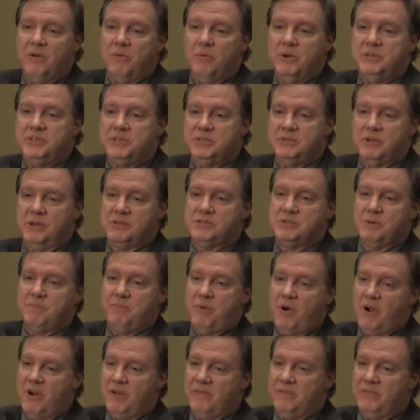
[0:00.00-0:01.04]
which is also
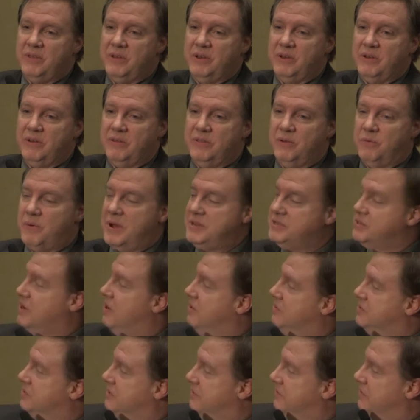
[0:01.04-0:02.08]
part of the West
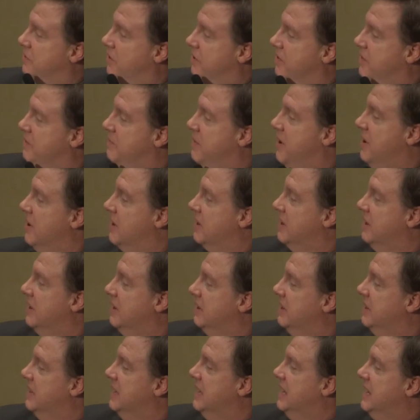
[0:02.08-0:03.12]
Coast of North
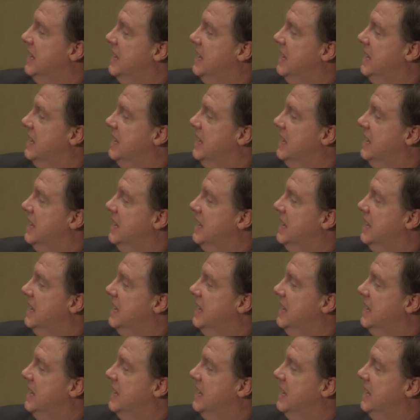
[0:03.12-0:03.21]
America